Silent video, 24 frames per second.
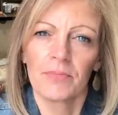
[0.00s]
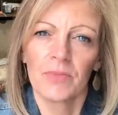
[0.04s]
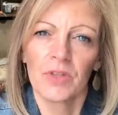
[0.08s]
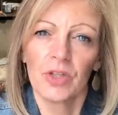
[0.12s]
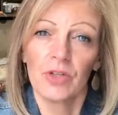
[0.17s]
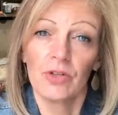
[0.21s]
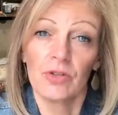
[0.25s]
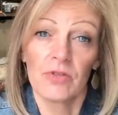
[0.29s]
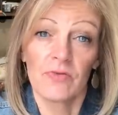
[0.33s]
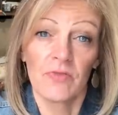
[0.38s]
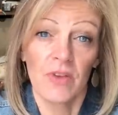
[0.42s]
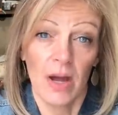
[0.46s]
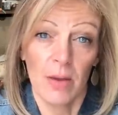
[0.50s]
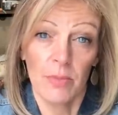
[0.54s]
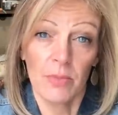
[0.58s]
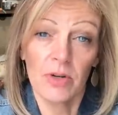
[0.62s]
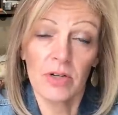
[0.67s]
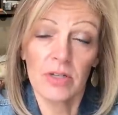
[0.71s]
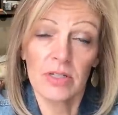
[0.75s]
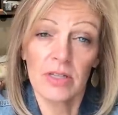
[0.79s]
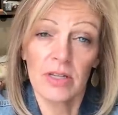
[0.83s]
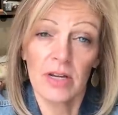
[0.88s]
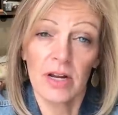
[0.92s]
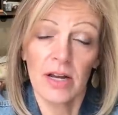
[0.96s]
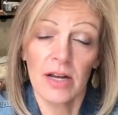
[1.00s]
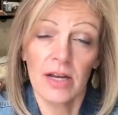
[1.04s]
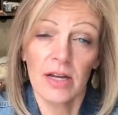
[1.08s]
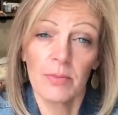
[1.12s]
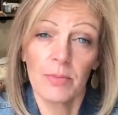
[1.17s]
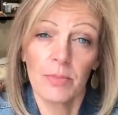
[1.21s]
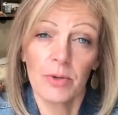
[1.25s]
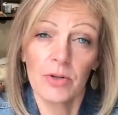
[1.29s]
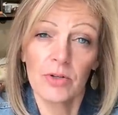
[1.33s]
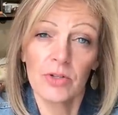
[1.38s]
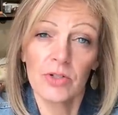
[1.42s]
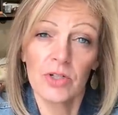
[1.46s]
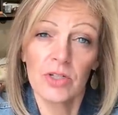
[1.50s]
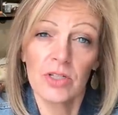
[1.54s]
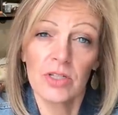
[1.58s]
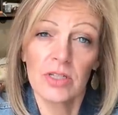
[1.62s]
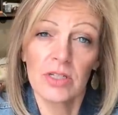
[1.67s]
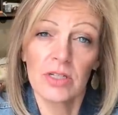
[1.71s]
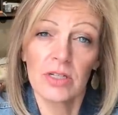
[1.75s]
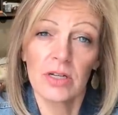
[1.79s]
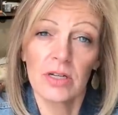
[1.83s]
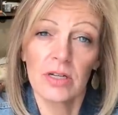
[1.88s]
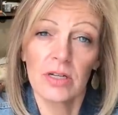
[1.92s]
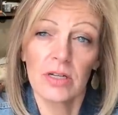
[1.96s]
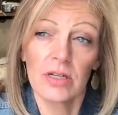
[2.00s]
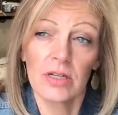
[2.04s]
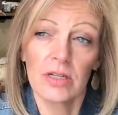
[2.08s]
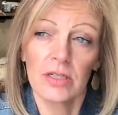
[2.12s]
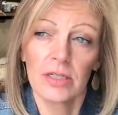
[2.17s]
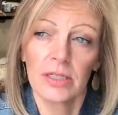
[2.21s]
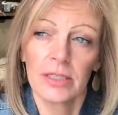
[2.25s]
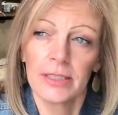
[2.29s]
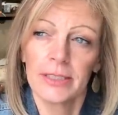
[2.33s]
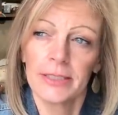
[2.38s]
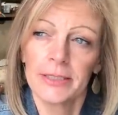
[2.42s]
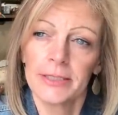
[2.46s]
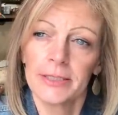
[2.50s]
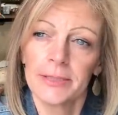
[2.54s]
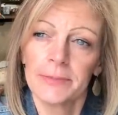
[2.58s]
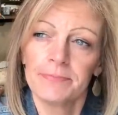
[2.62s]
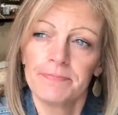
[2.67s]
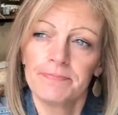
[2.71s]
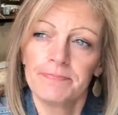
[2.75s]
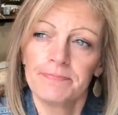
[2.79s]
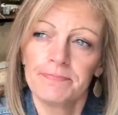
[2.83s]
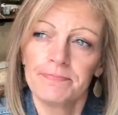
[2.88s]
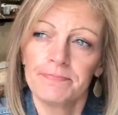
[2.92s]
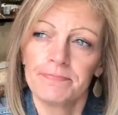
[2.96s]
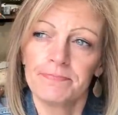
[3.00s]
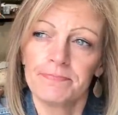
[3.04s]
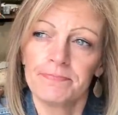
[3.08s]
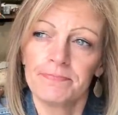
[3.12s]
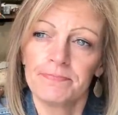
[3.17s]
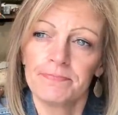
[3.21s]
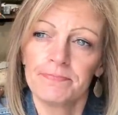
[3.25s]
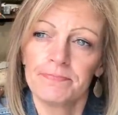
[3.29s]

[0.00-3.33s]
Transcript: used fabrics that I had purchased. Hmm.